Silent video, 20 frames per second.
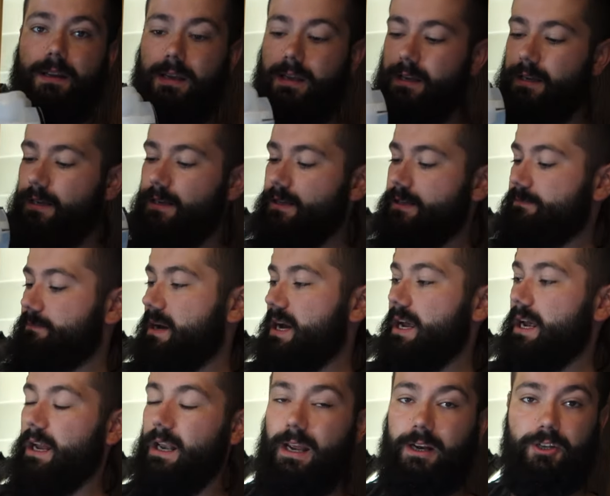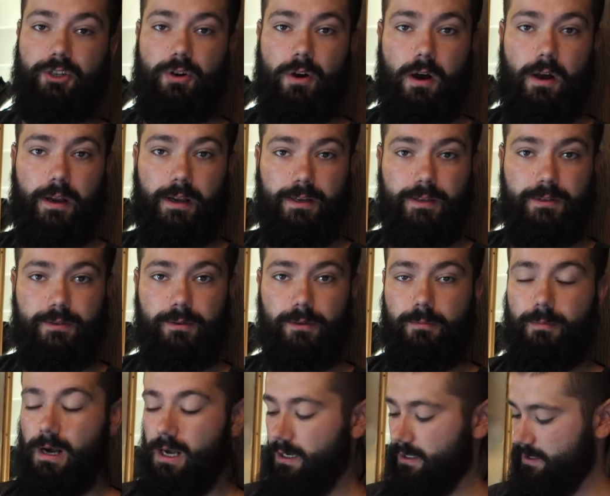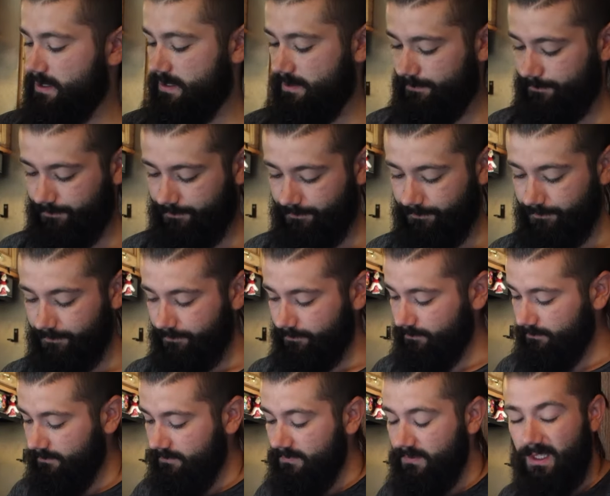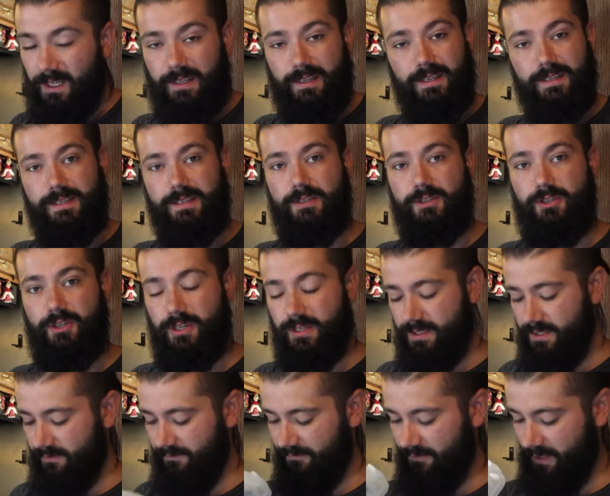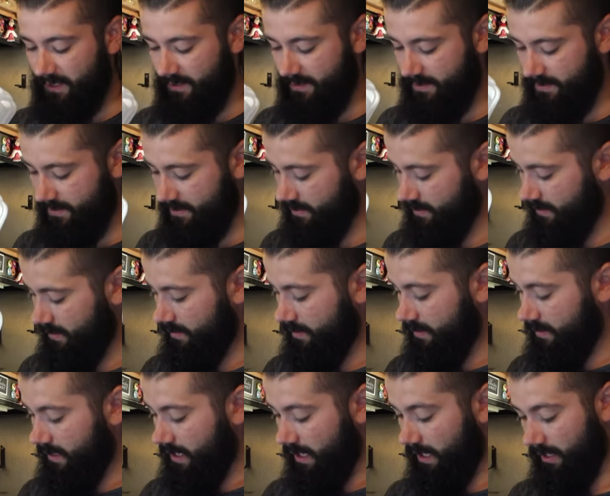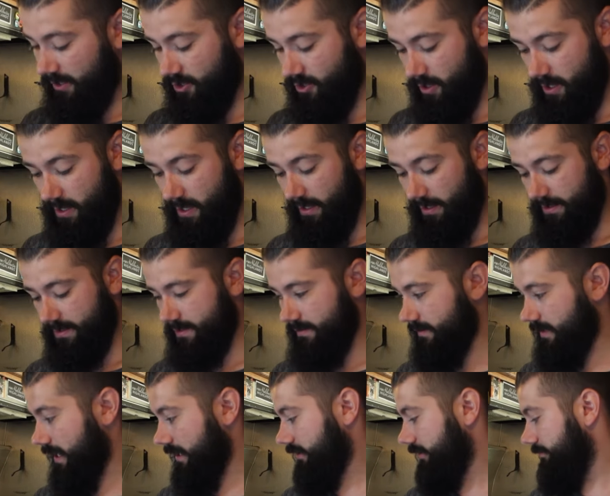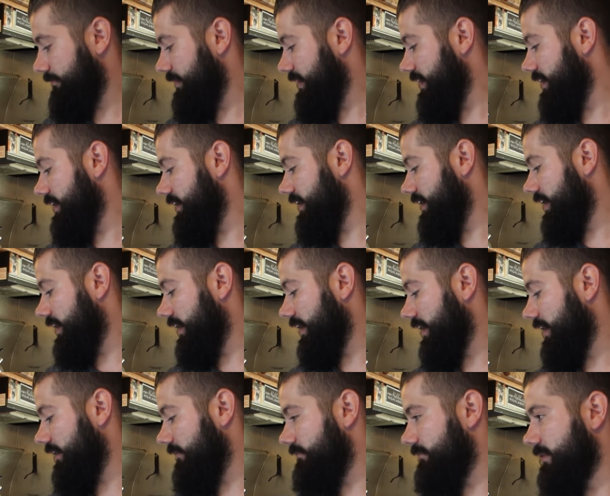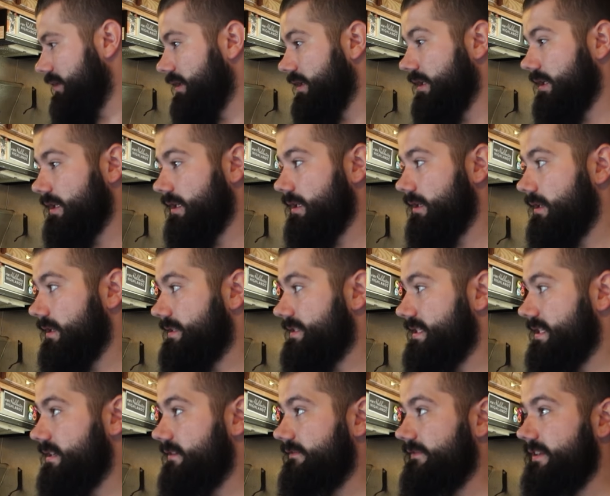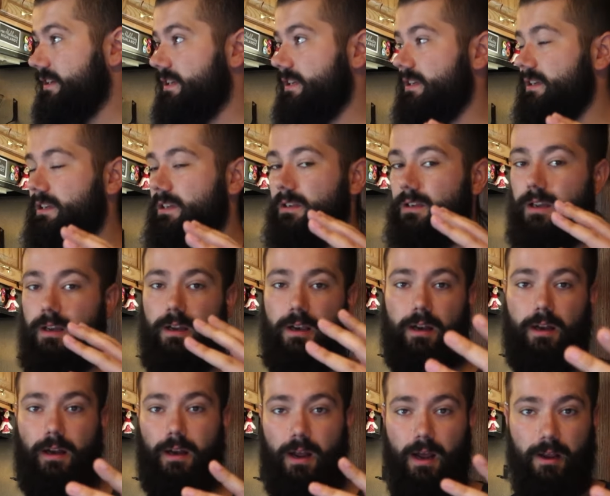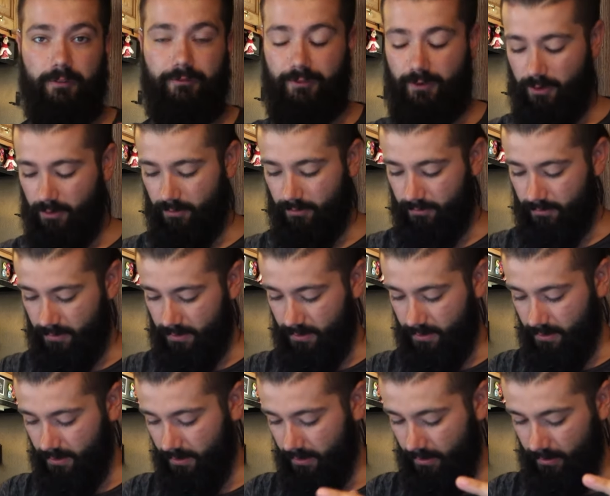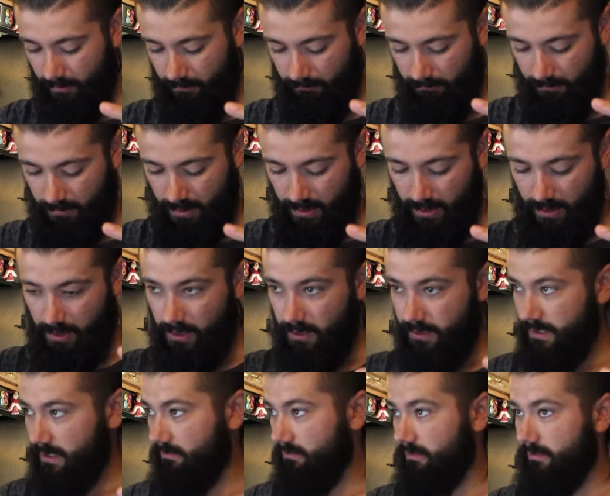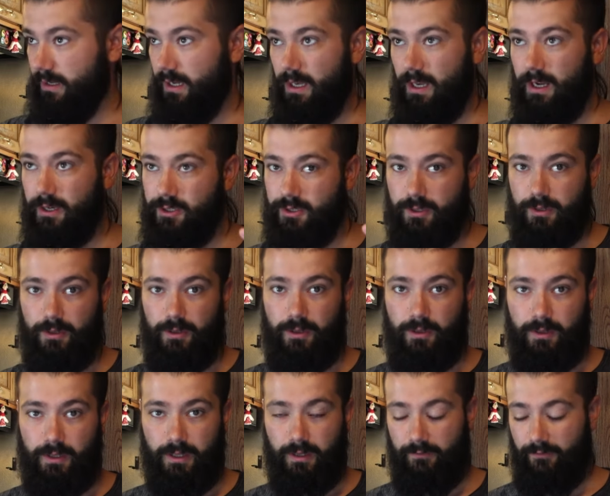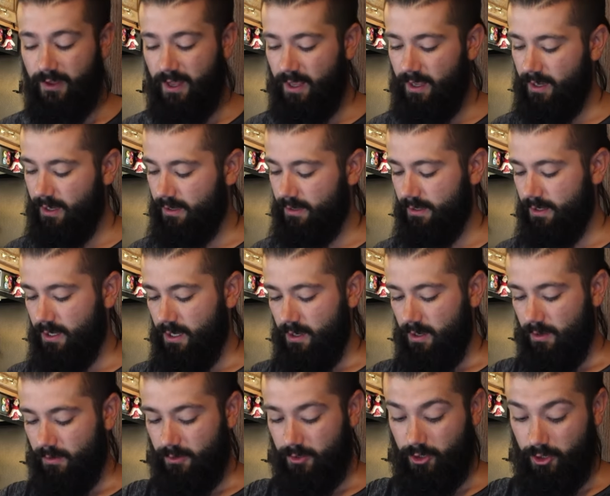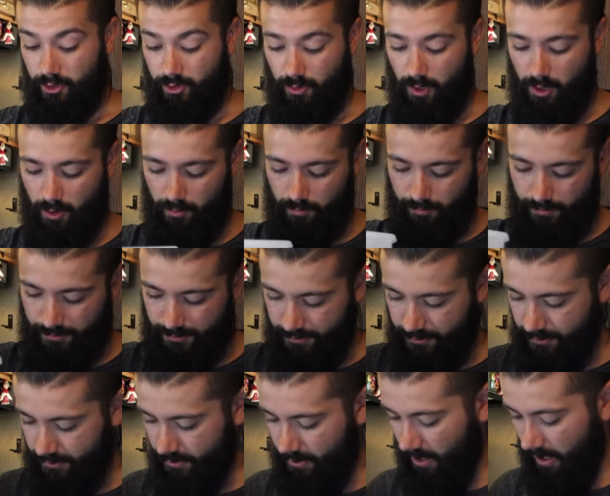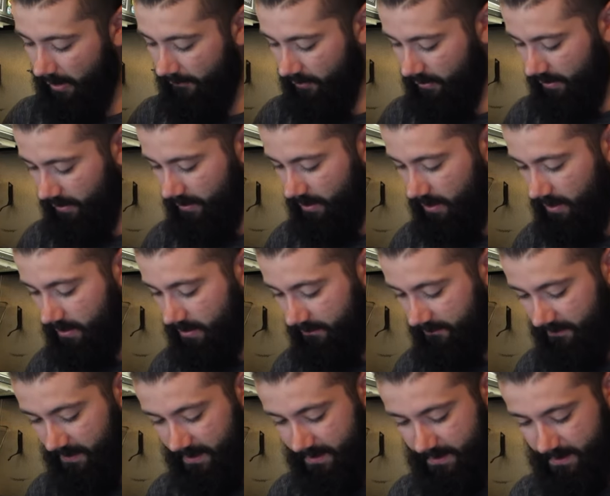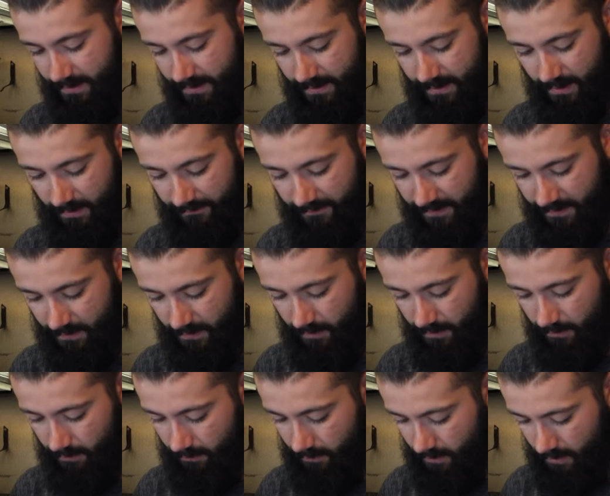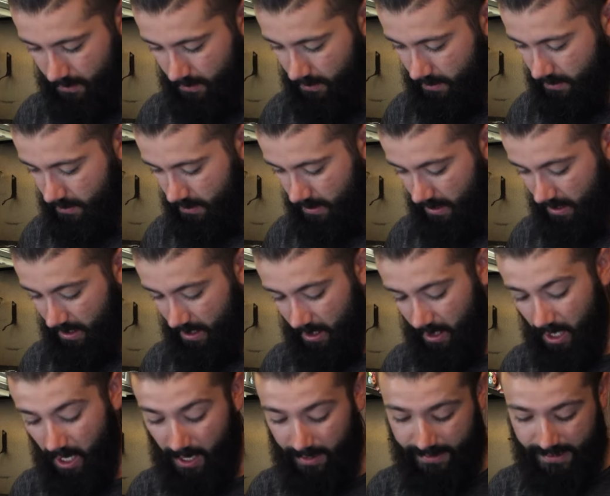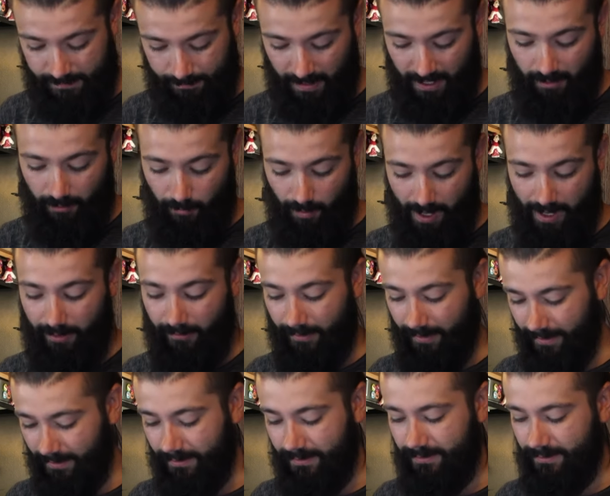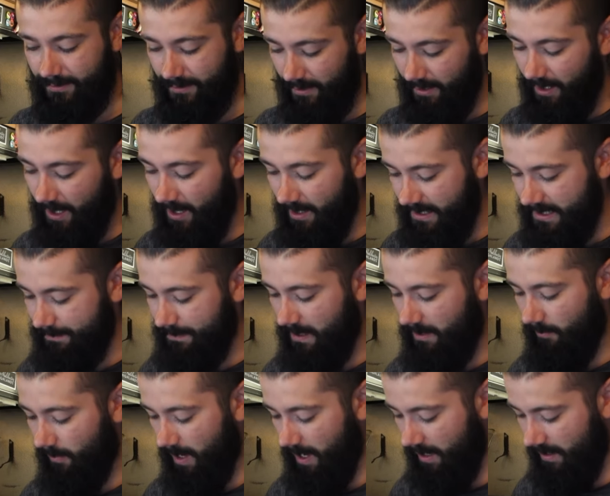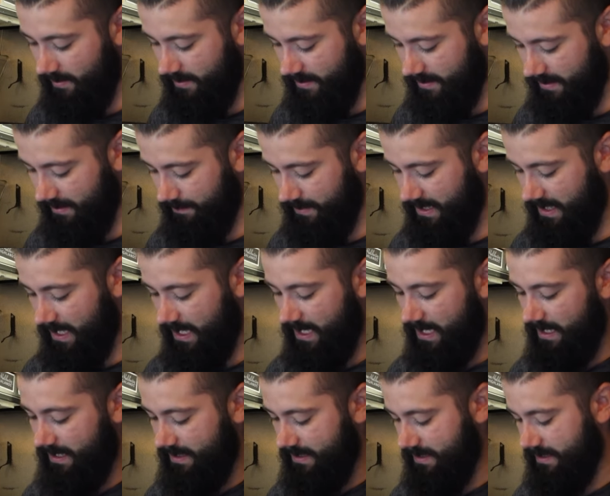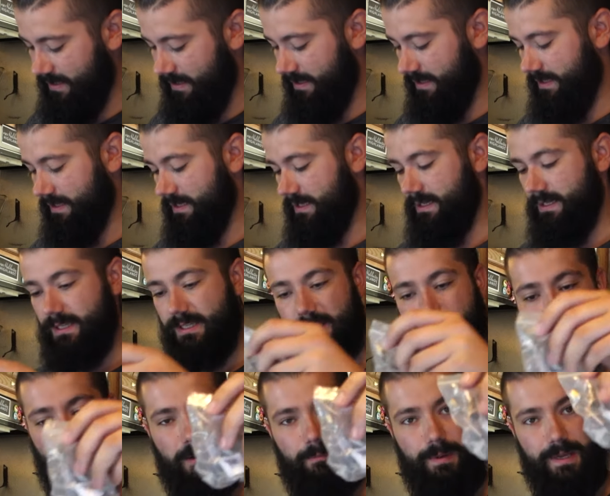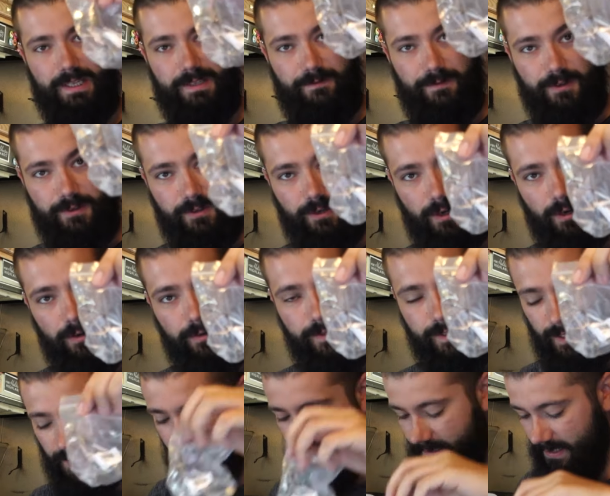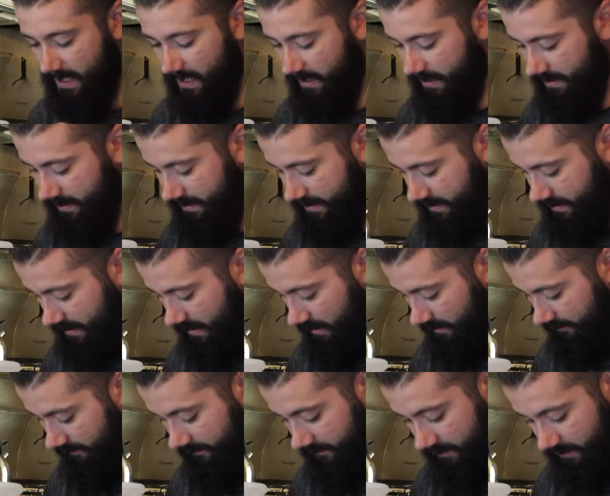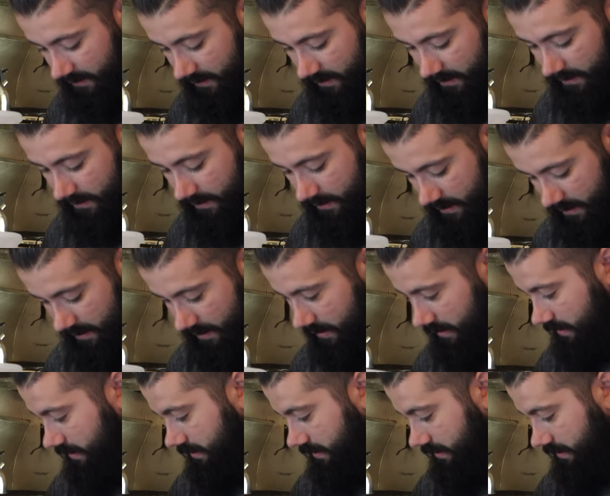is my electronics toolbox. This is just to fix electronics. That could be a TV, an iPhone, some of the electrical in the van, the drones, everything that I need to fix this stuff. So a lot of spare wiring, a lot of spare wires, zip ties, spare bits for drones, like antennas and stuff. A